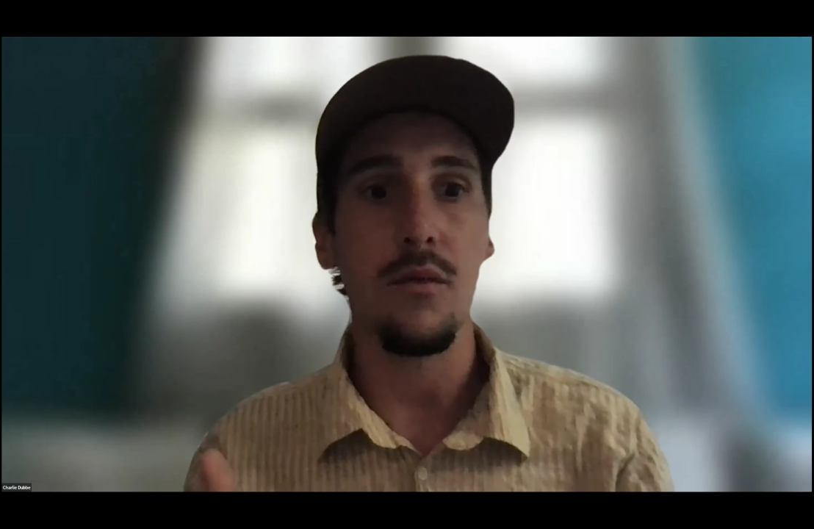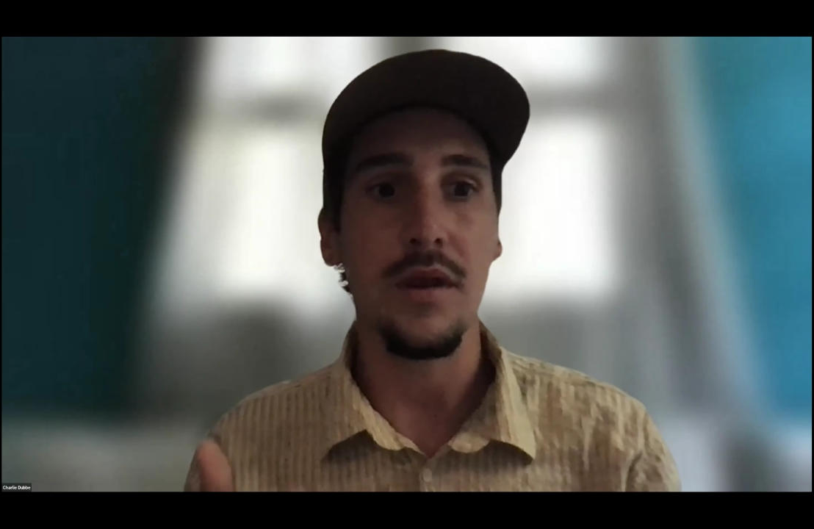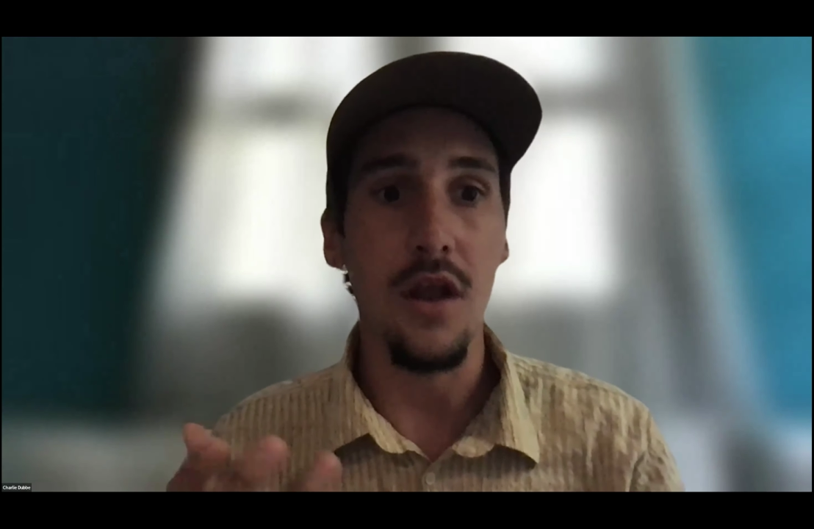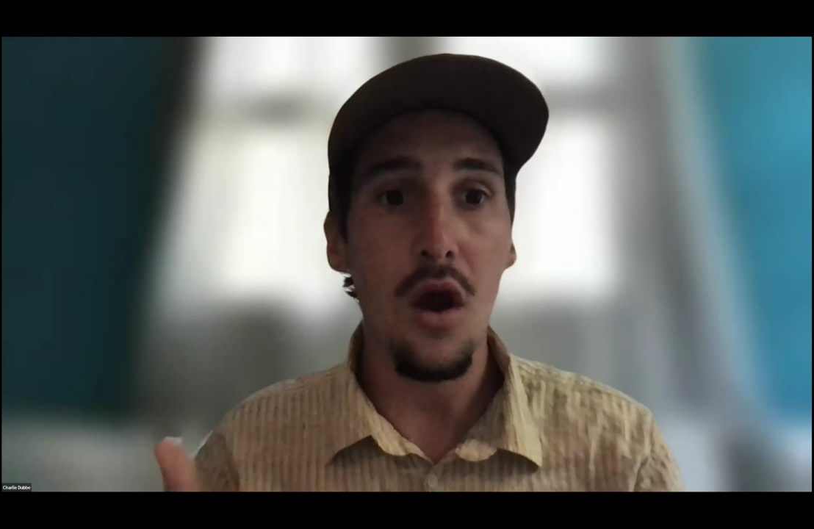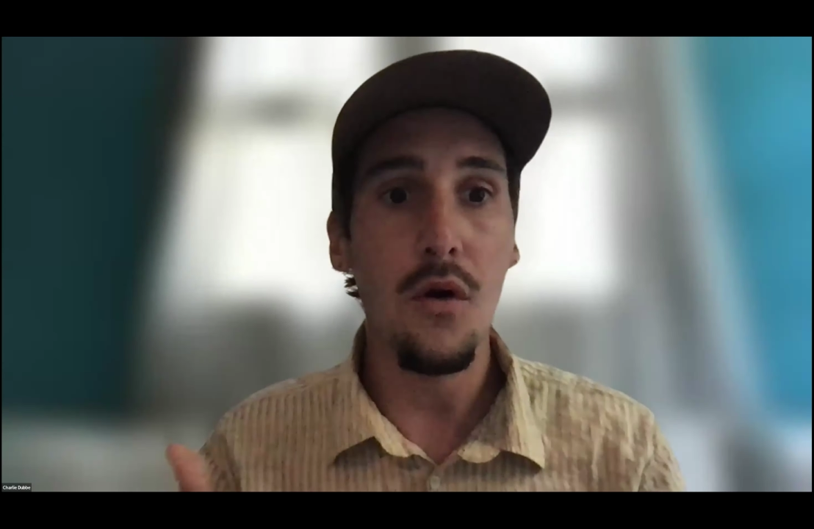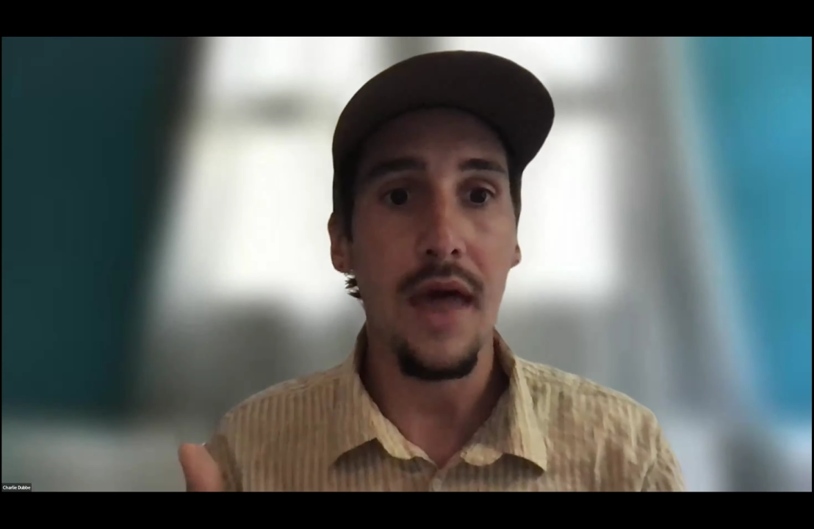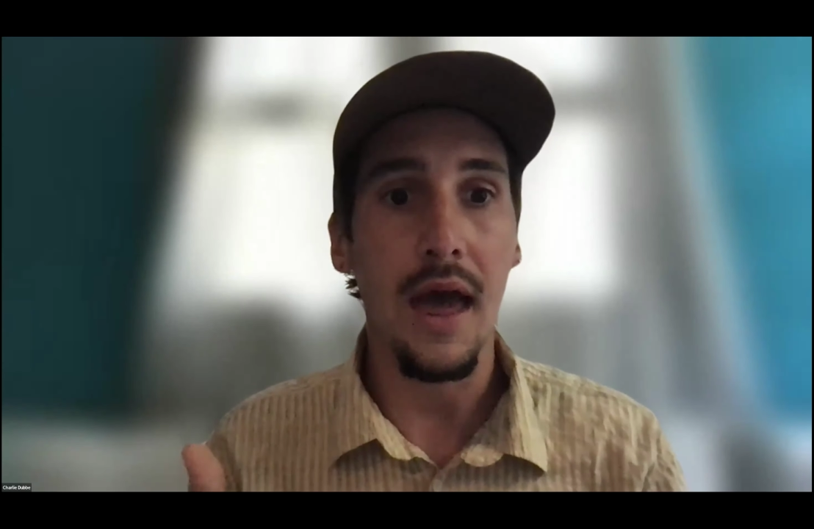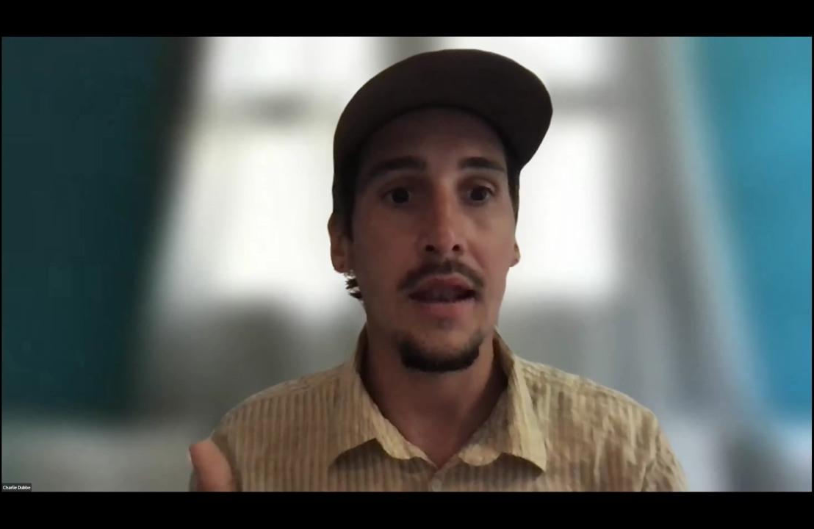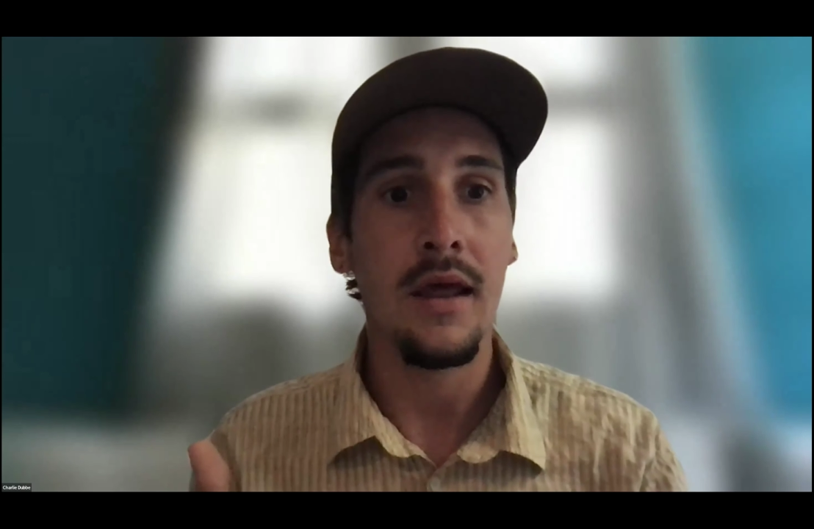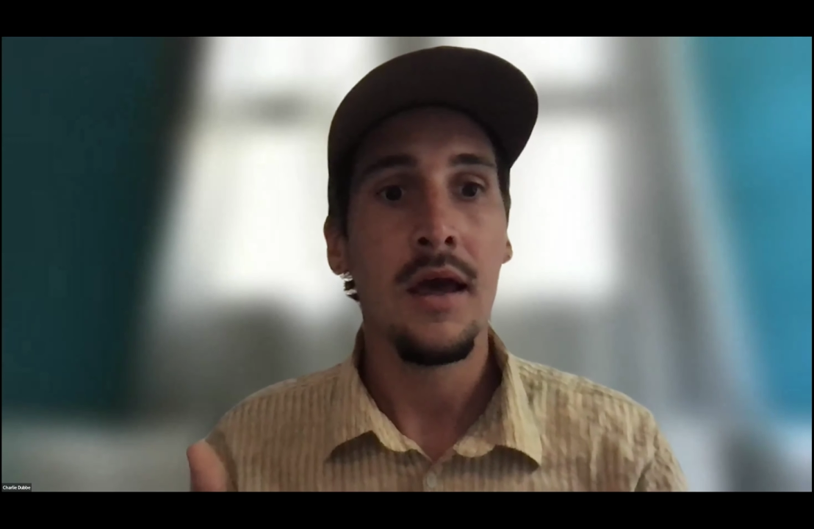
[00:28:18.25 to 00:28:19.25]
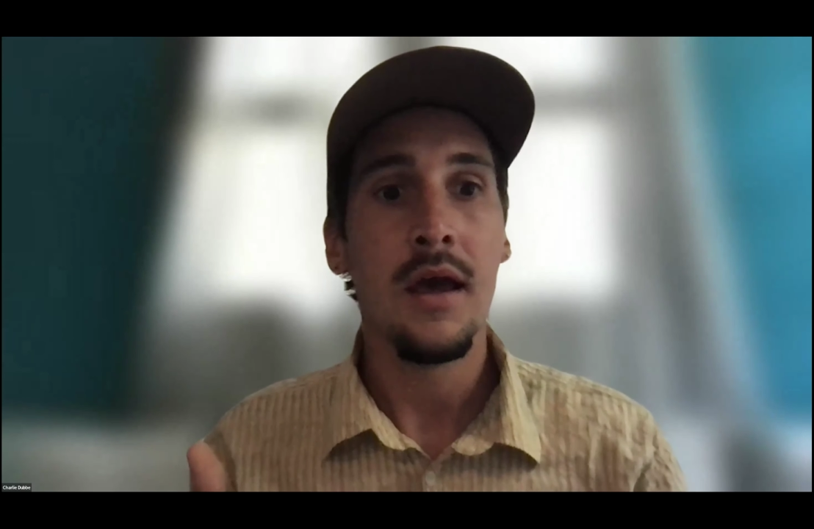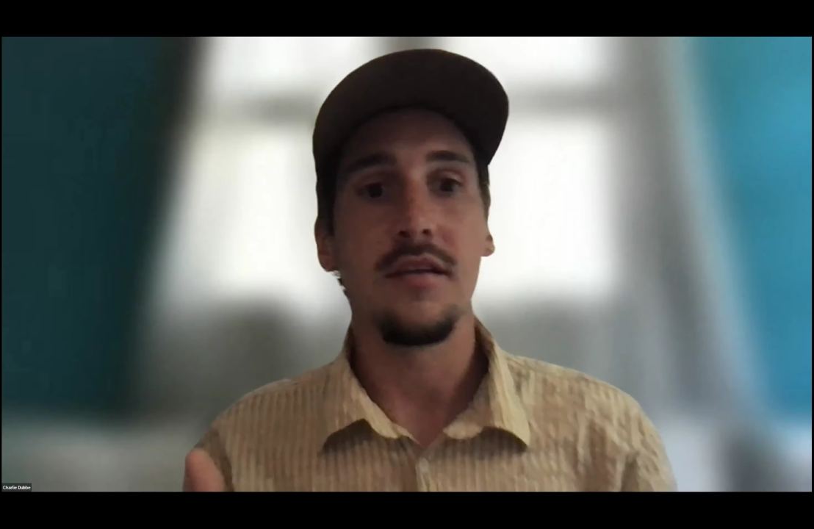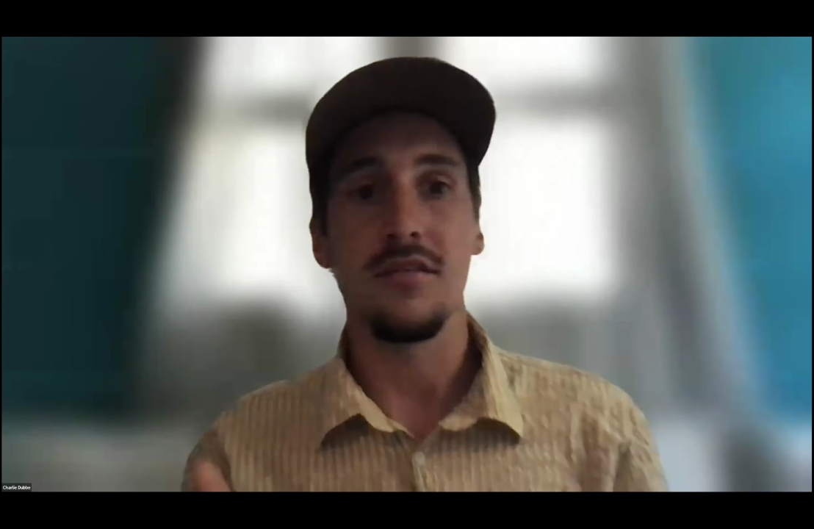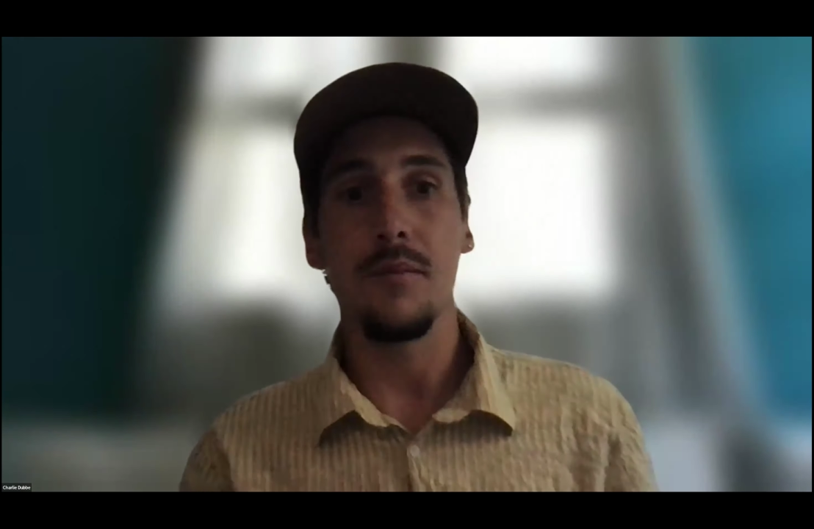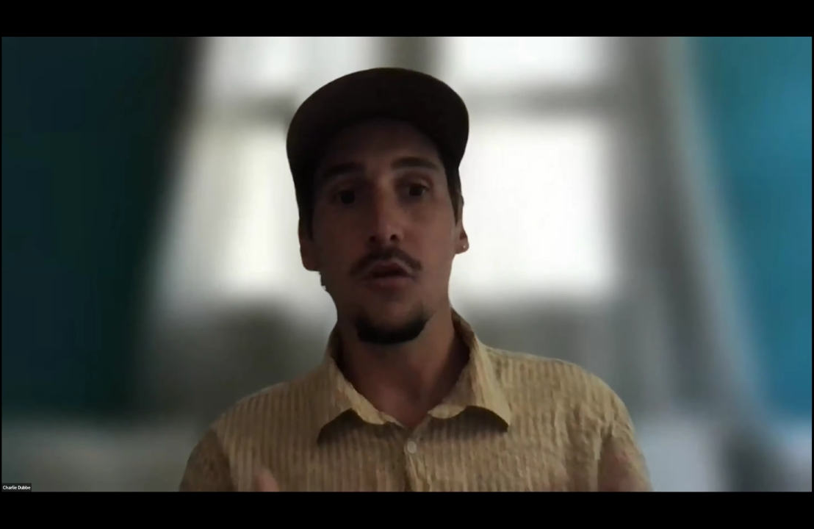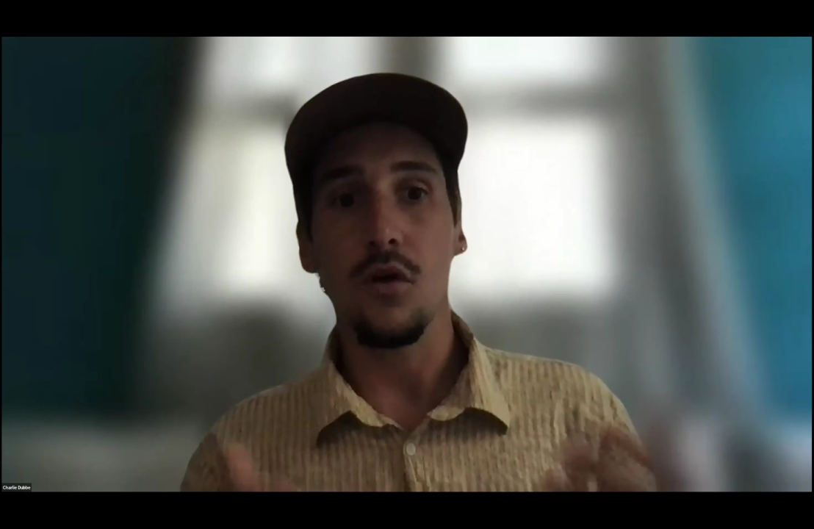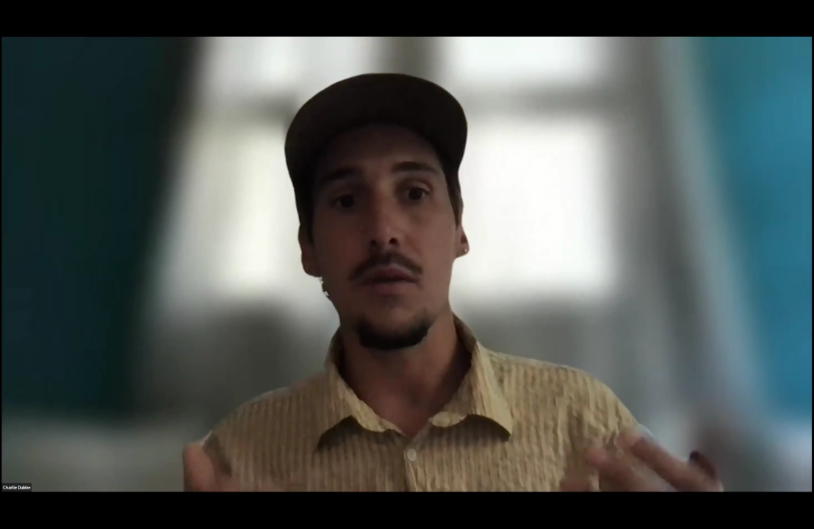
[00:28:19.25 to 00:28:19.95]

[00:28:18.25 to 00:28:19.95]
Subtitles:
We know that to some degree